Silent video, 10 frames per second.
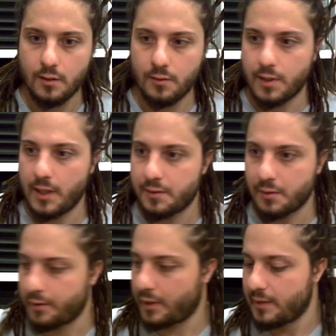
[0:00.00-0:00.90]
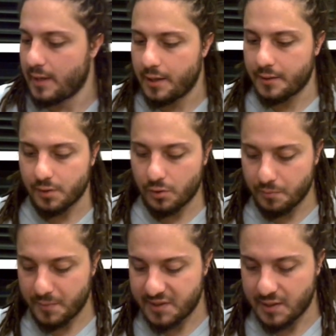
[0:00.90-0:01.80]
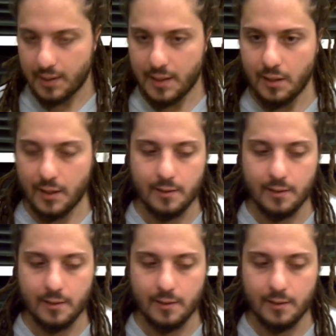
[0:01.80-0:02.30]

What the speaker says: Okay, sorry. So basically,